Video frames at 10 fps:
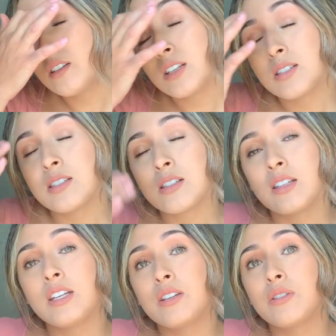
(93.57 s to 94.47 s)
this is
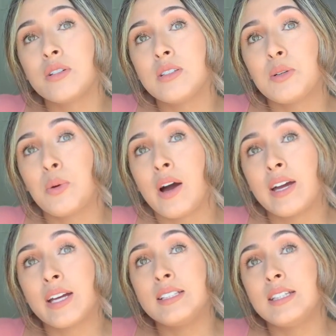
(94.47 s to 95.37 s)
literally why
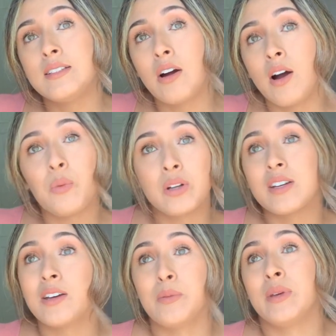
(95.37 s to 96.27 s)
I did not want to
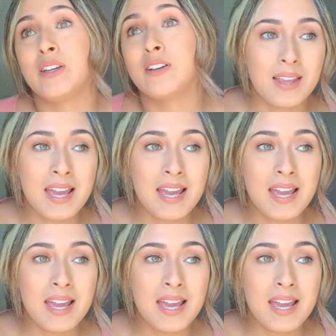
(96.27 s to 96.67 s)
come here.